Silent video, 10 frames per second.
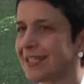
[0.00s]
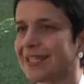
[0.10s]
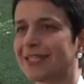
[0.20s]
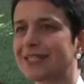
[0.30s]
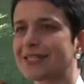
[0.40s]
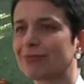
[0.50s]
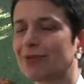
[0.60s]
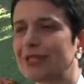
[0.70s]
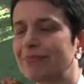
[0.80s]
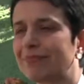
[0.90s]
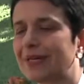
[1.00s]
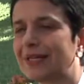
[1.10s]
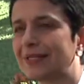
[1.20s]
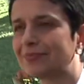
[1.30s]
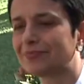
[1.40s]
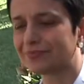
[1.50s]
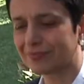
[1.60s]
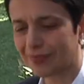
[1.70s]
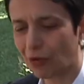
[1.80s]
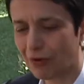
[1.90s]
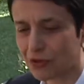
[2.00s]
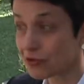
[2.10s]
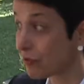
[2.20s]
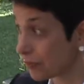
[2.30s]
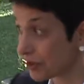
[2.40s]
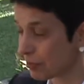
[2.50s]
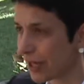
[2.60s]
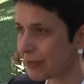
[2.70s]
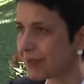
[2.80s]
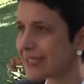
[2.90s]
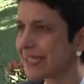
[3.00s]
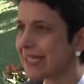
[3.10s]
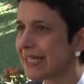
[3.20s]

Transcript: uh, Slobodan um, Naumović from the department,